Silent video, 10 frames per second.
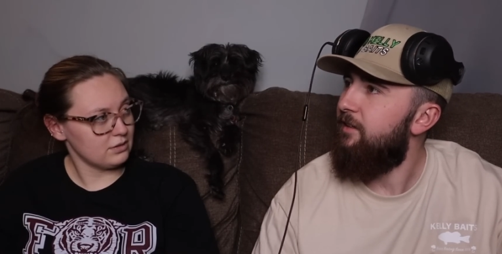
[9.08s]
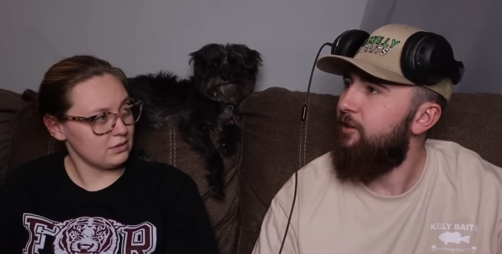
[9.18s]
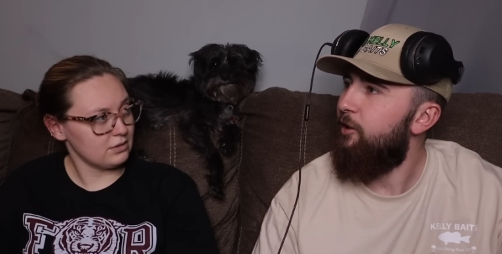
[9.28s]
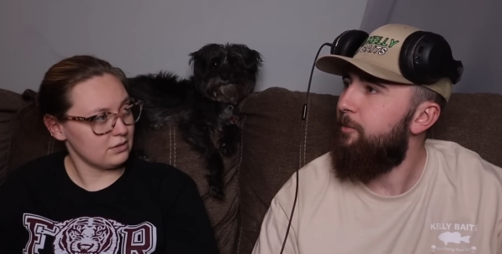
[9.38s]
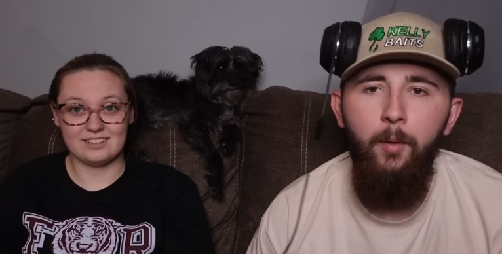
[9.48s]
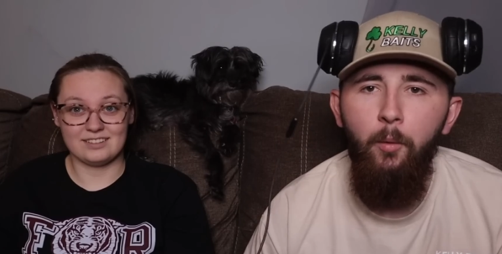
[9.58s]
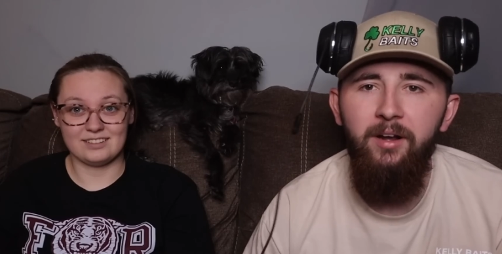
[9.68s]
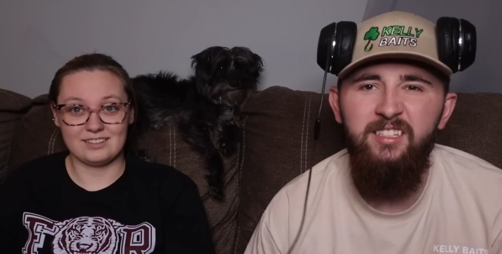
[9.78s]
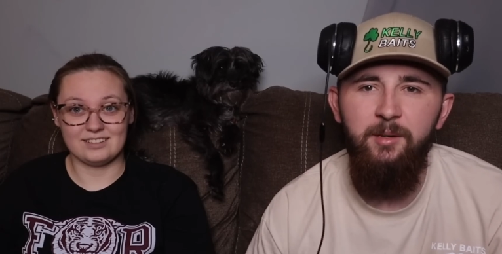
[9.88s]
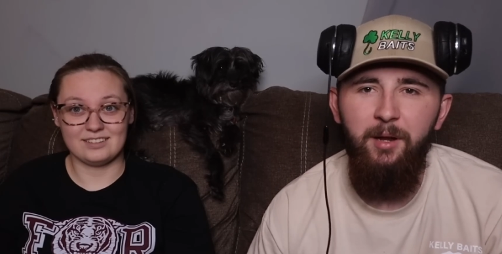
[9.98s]
Speaker 1: a helicopter. But
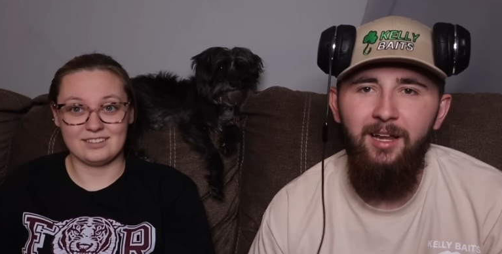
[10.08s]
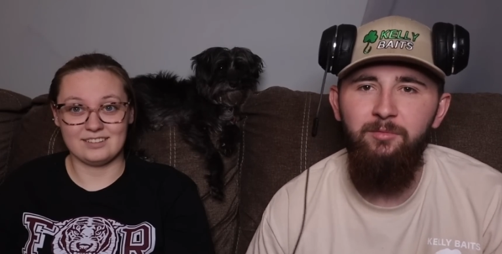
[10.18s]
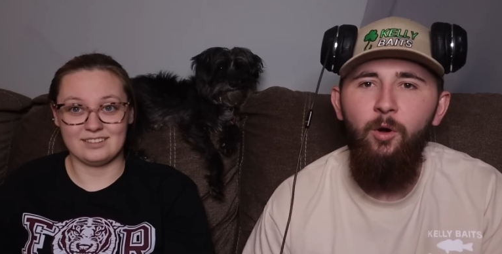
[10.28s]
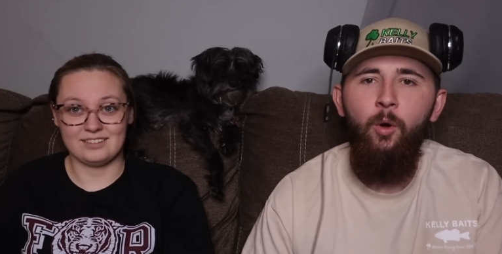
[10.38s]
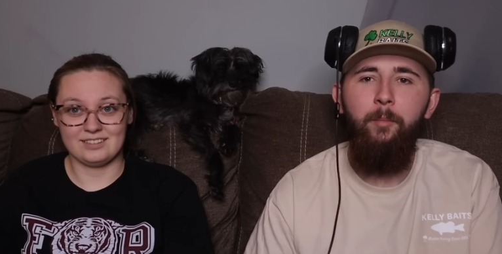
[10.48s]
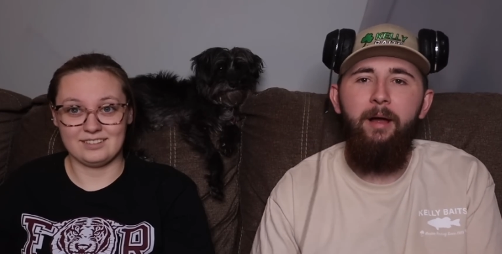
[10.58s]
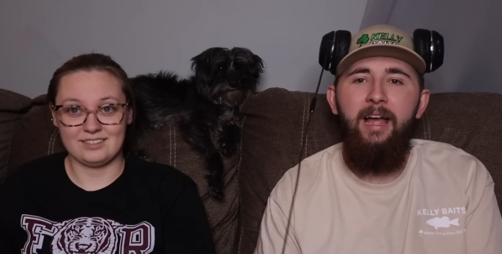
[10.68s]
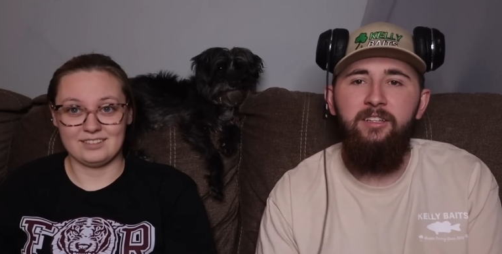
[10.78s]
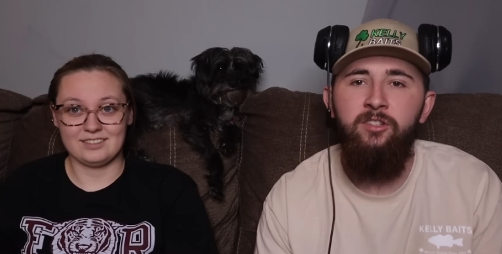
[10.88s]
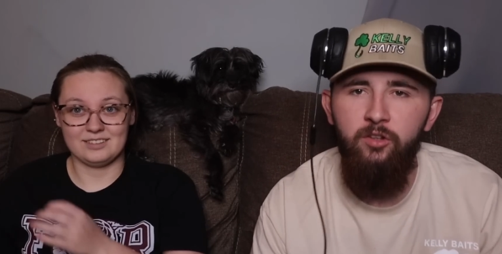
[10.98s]
what is up guys? Welcome
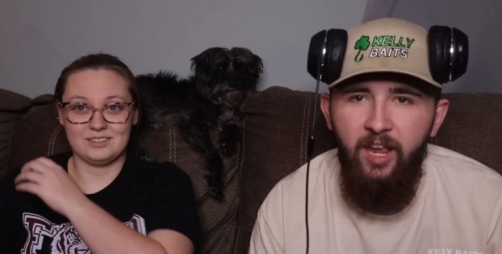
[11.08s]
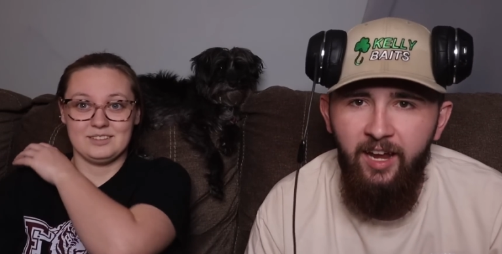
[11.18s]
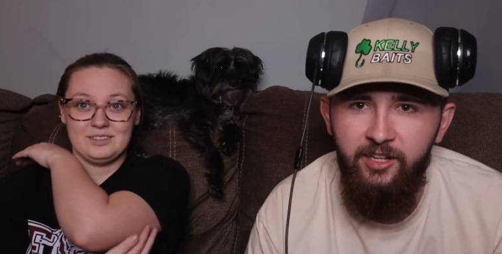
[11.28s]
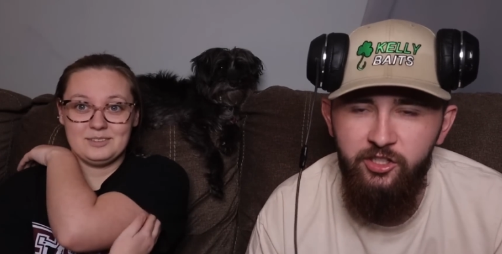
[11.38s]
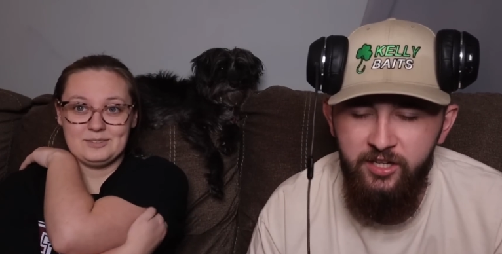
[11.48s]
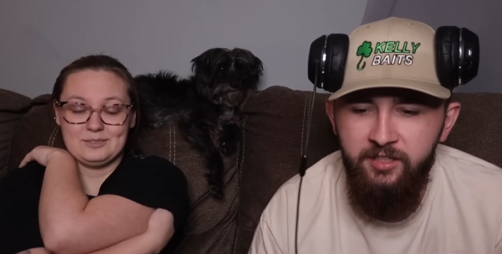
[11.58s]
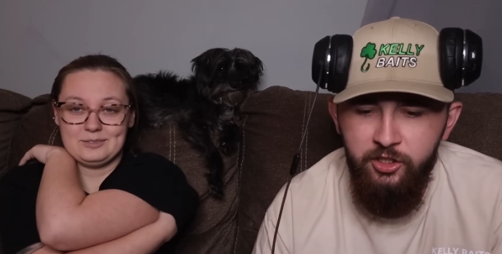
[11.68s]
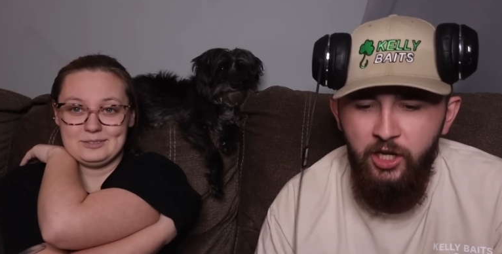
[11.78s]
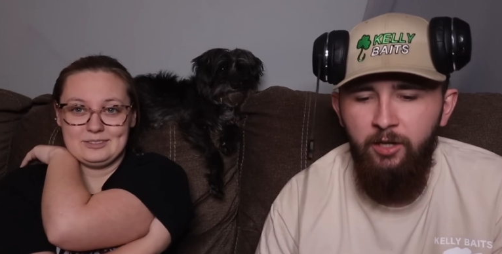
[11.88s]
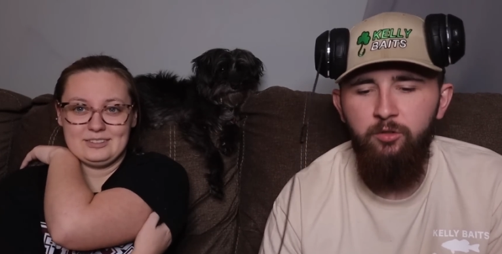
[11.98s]
back to the Anna and JT
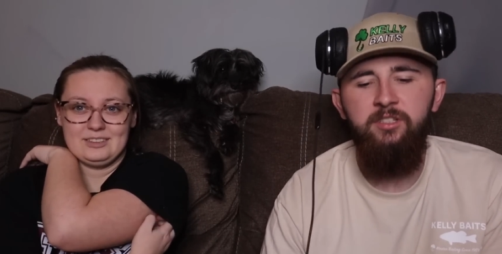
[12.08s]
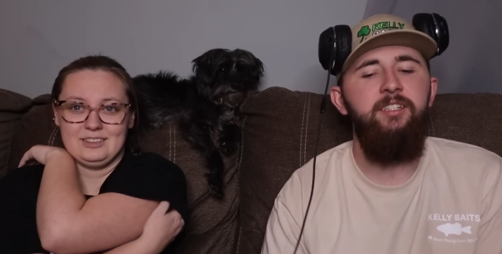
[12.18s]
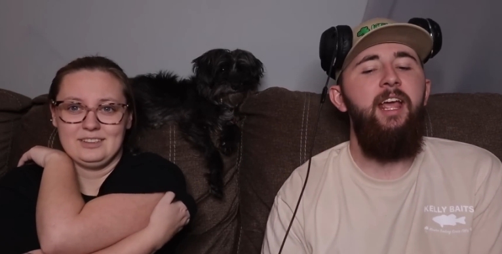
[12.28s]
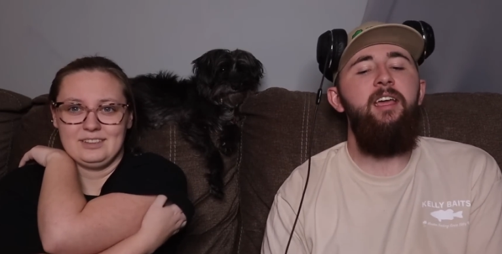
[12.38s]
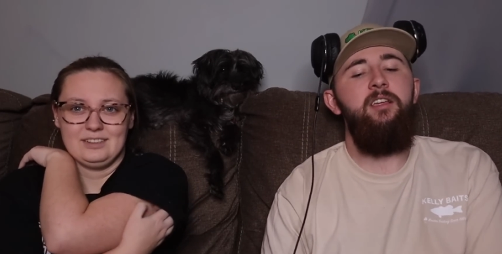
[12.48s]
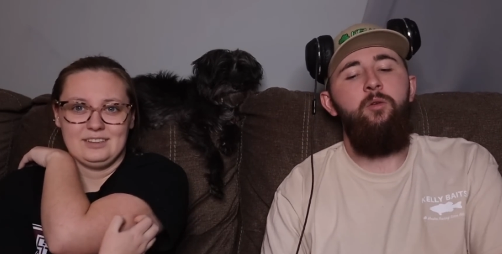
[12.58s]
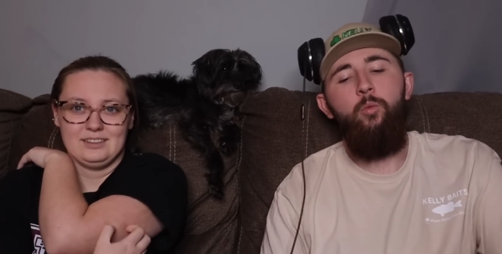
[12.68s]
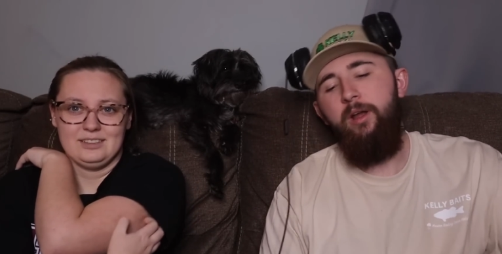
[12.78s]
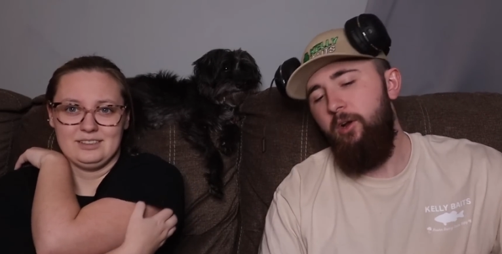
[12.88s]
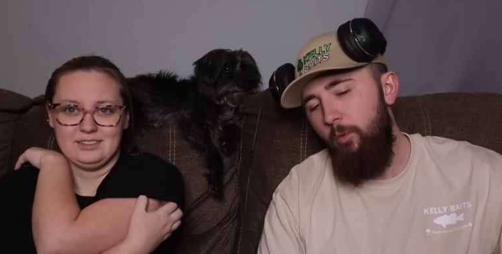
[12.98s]
channel. Today,
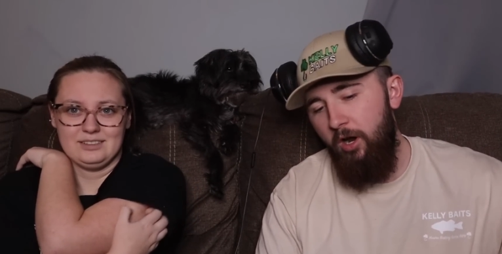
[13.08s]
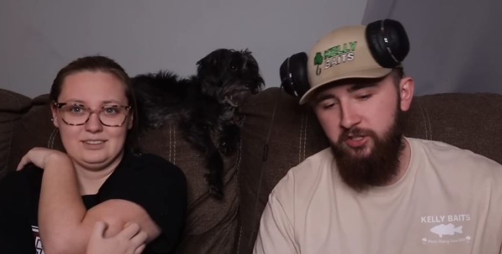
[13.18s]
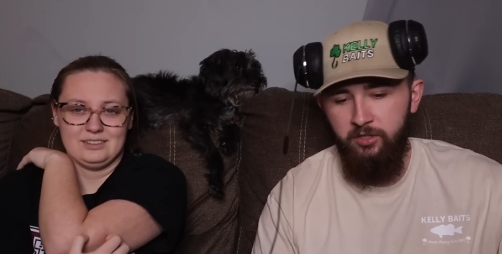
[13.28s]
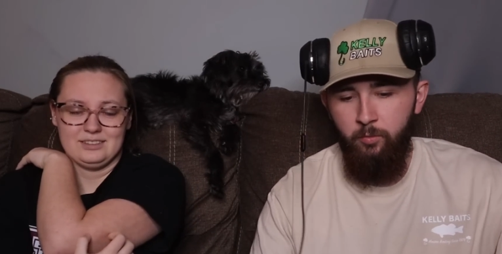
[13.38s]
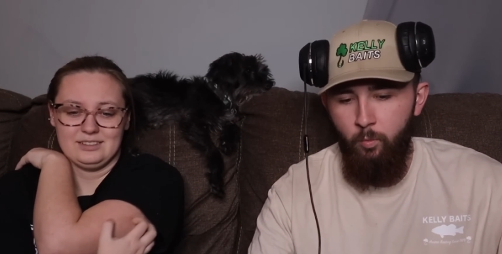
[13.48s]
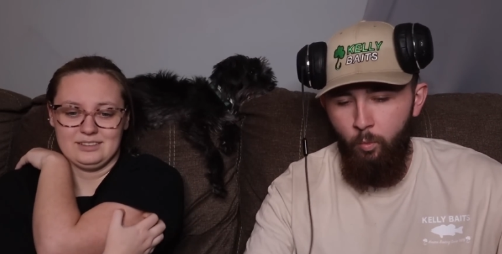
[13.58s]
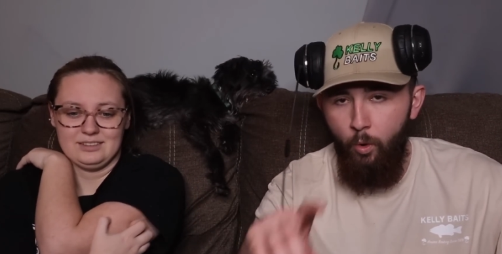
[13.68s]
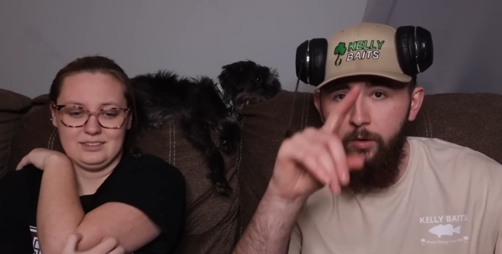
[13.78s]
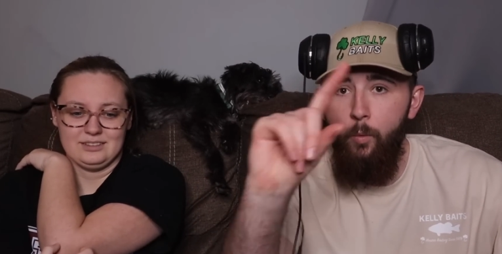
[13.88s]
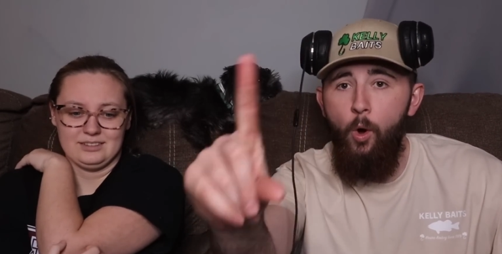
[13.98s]
we're watching
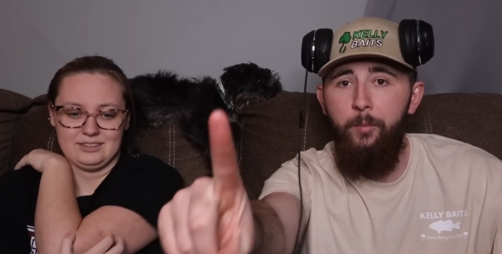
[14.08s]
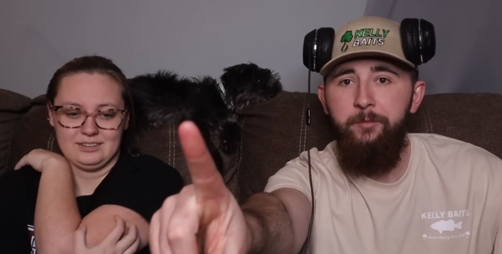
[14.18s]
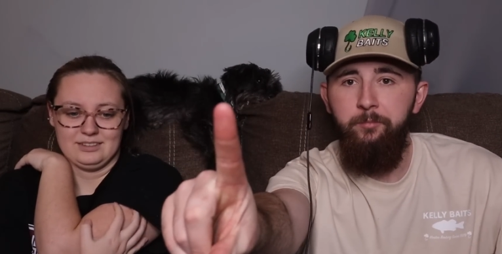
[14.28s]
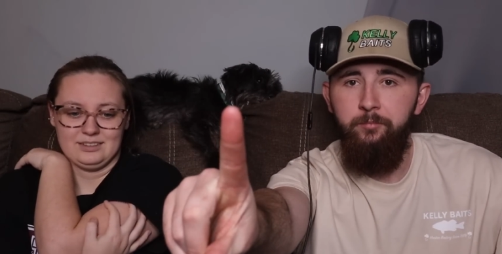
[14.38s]
one woman,